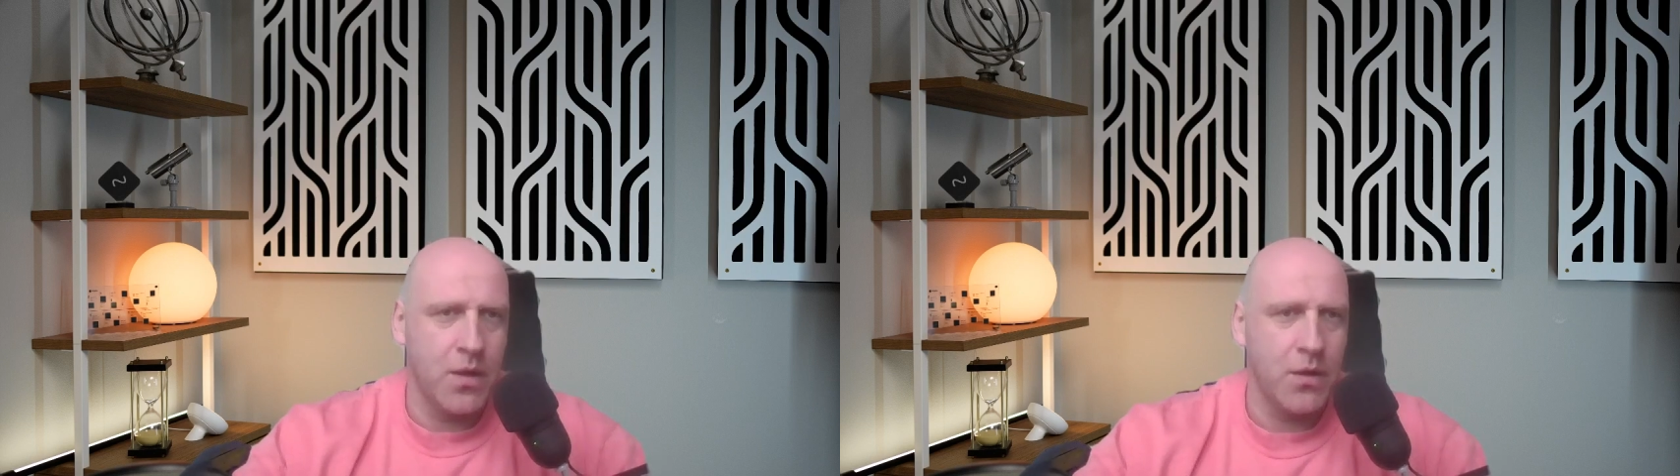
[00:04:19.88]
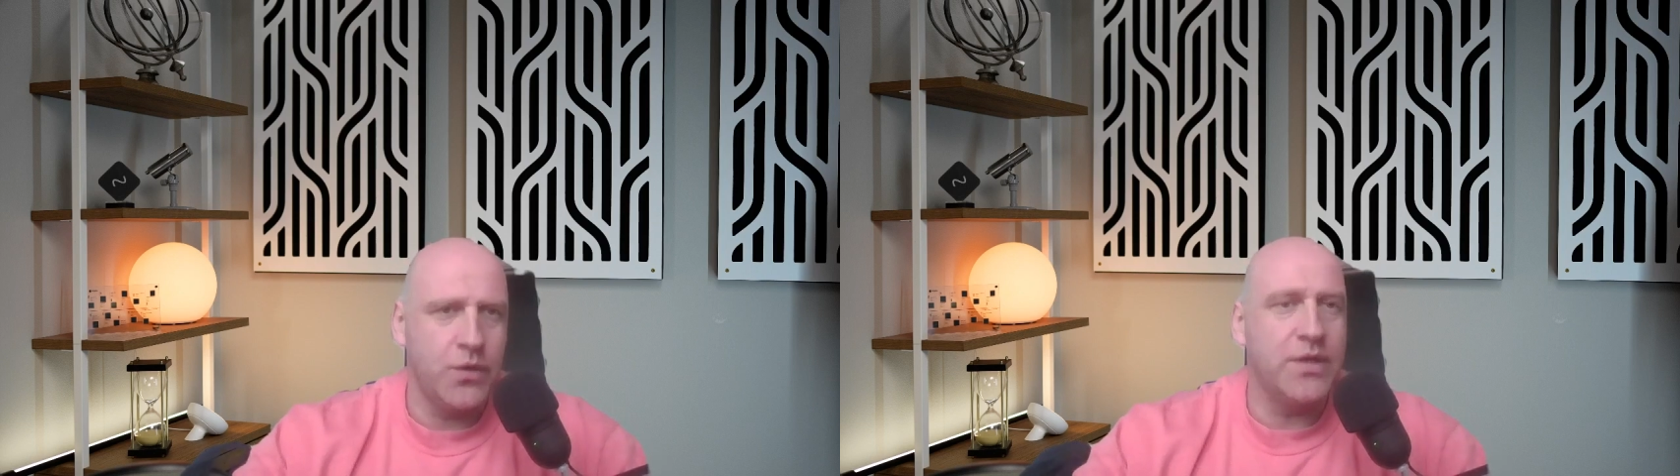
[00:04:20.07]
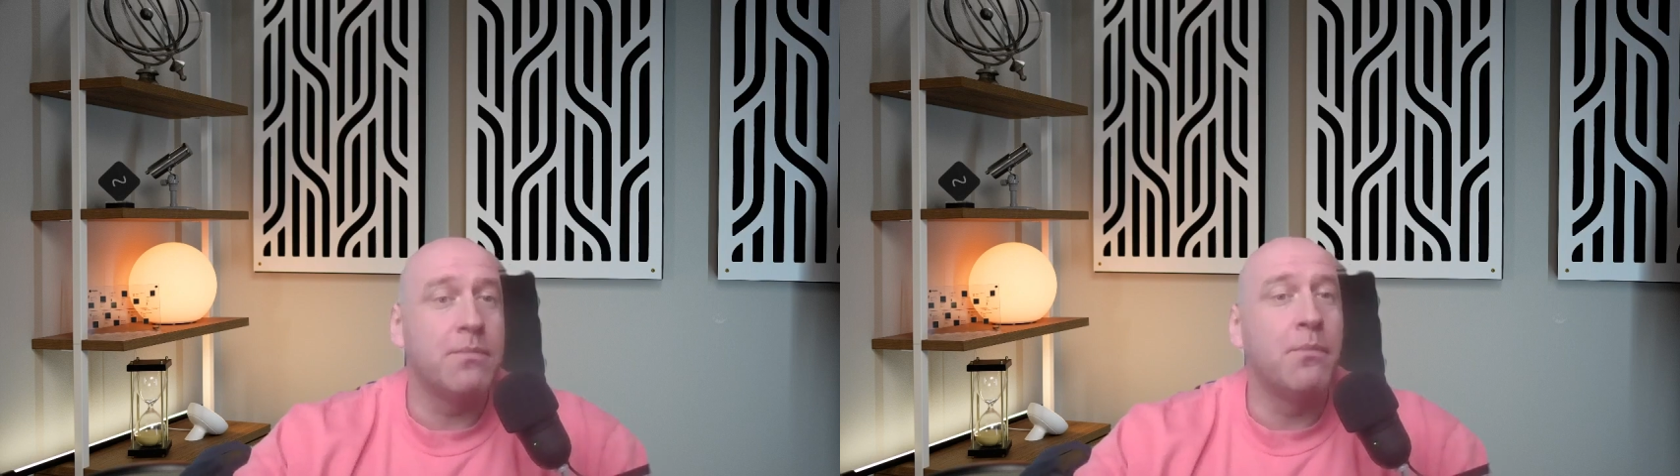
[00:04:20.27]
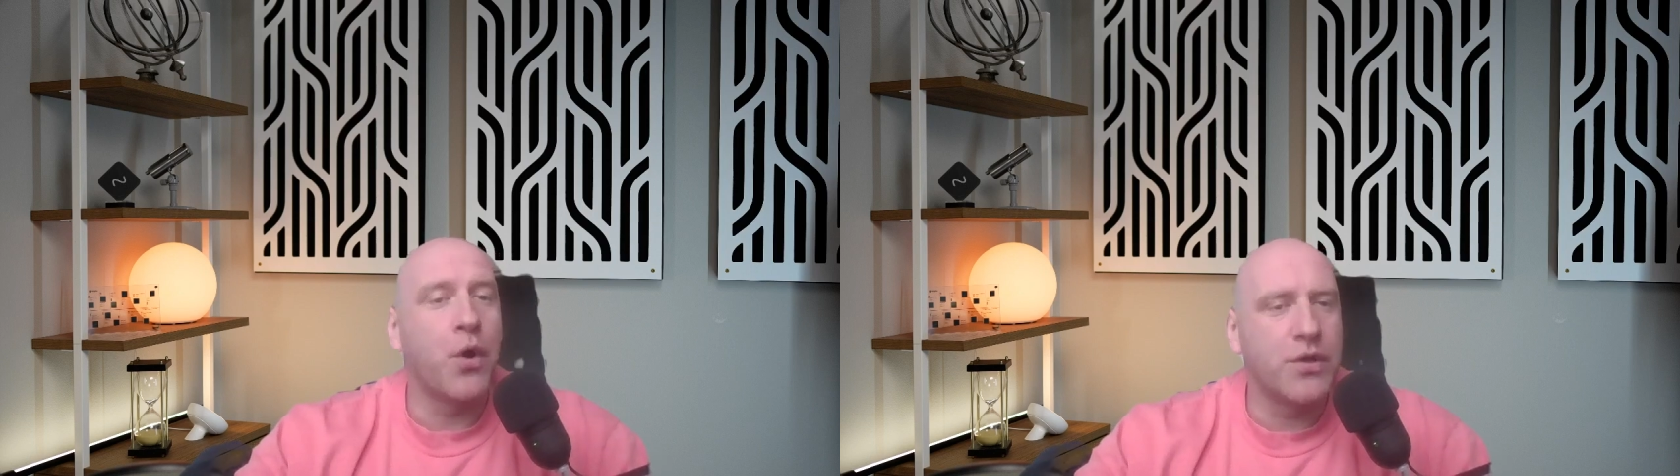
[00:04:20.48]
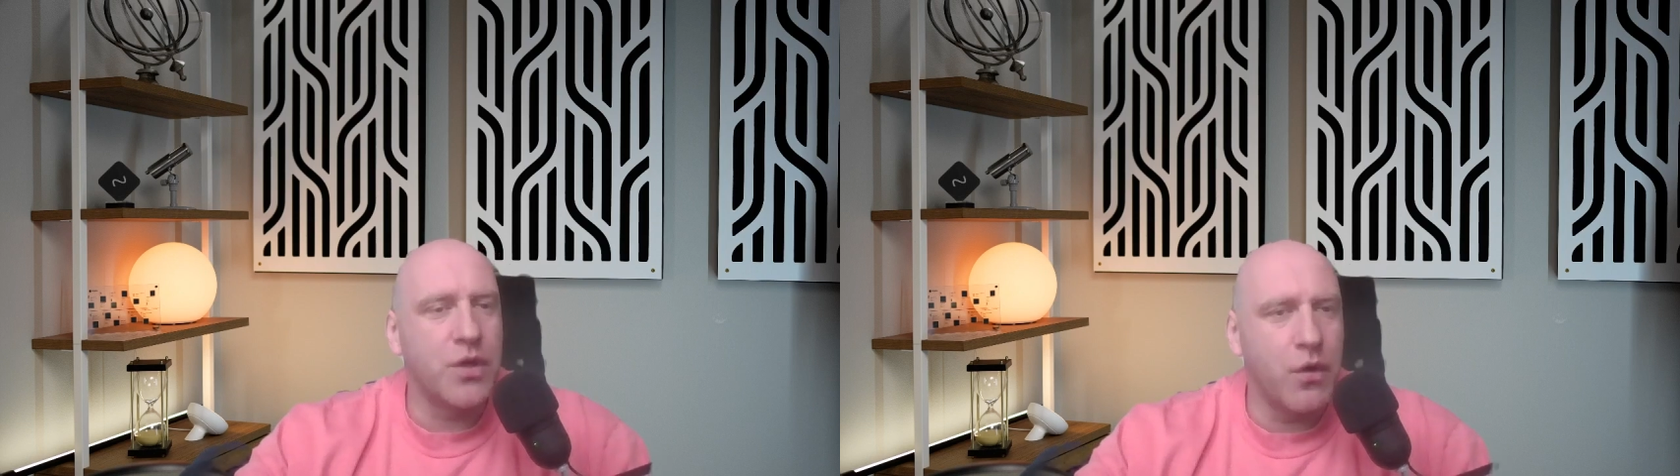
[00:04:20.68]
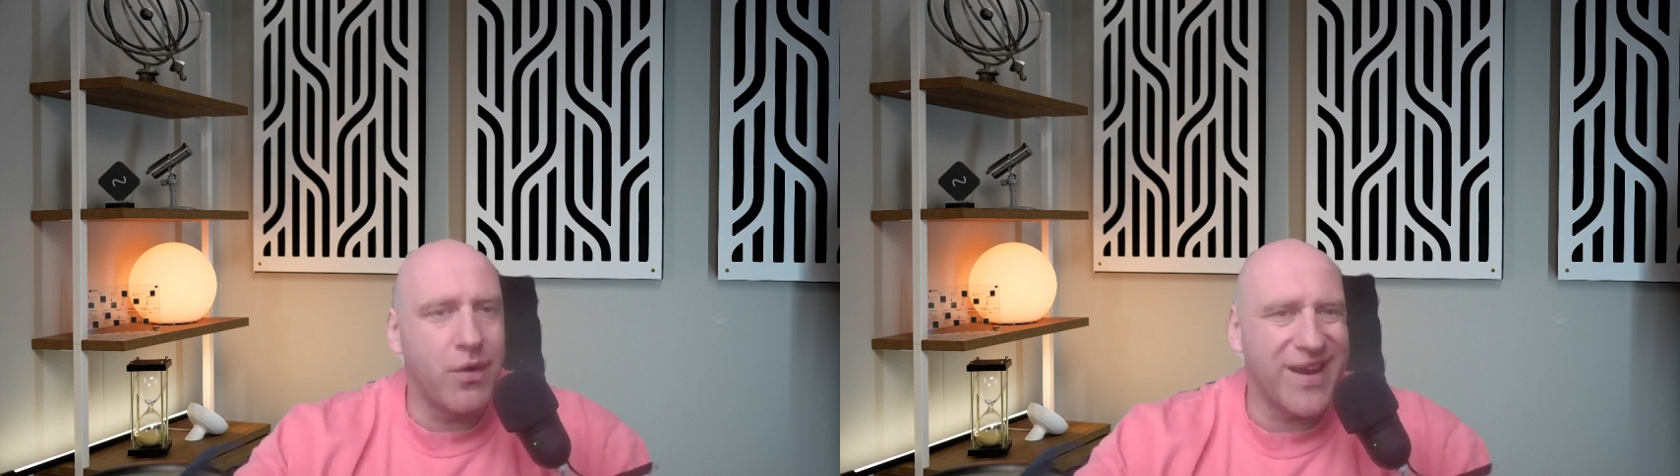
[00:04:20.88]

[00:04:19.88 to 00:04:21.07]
You need to monitor your